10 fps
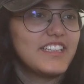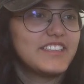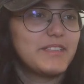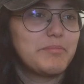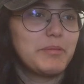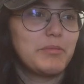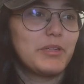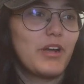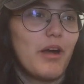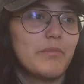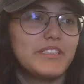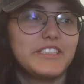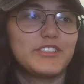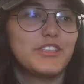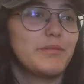Let the people come.
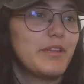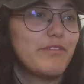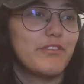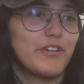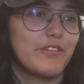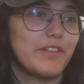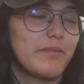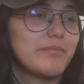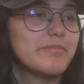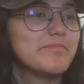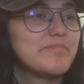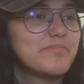It's just gonna be the four of them.